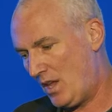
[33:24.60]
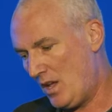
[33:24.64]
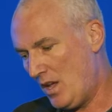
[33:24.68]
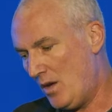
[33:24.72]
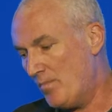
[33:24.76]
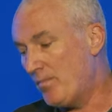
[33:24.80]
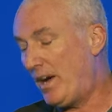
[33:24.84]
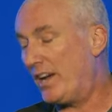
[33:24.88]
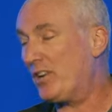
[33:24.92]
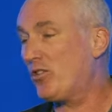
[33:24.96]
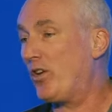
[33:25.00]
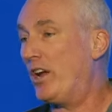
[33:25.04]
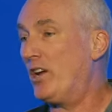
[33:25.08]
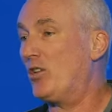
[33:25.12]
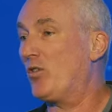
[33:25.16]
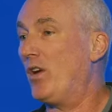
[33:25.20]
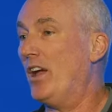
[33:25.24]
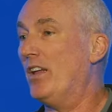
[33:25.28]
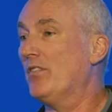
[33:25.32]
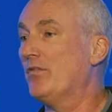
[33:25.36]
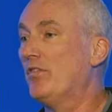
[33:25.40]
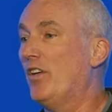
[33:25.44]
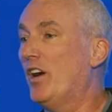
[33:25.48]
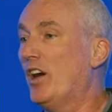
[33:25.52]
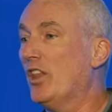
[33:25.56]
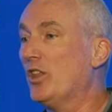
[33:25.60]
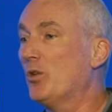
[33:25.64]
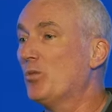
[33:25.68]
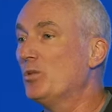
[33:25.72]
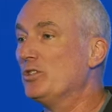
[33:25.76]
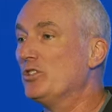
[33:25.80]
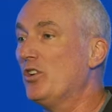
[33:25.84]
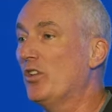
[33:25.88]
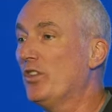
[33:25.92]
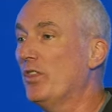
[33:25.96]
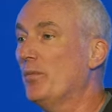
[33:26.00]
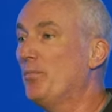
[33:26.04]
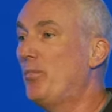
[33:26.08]
My great grandfather
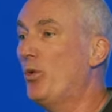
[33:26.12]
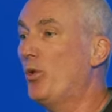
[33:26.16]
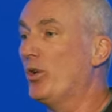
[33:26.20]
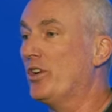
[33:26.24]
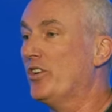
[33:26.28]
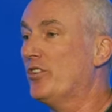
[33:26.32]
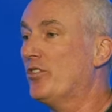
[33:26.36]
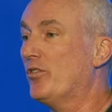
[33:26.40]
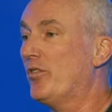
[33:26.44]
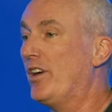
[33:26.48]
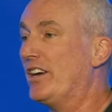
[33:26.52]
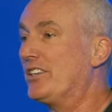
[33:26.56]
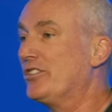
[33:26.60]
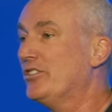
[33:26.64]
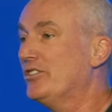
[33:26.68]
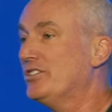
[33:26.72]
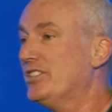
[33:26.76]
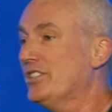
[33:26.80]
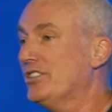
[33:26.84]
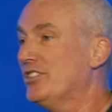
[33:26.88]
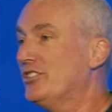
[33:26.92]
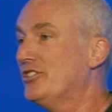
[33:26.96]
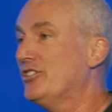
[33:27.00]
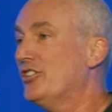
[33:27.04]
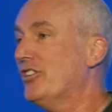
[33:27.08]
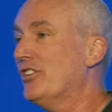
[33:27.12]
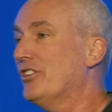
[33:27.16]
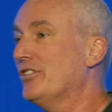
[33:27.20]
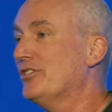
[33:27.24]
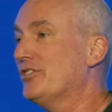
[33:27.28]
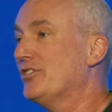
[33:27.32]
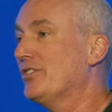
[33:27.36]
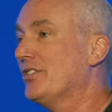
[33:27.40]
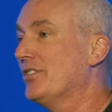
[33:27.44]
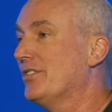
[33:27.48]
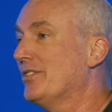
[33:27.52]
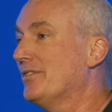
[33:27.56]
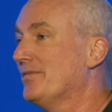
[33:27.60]
was on the board of directors at the
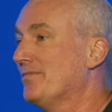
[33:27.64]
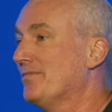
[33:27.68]
church.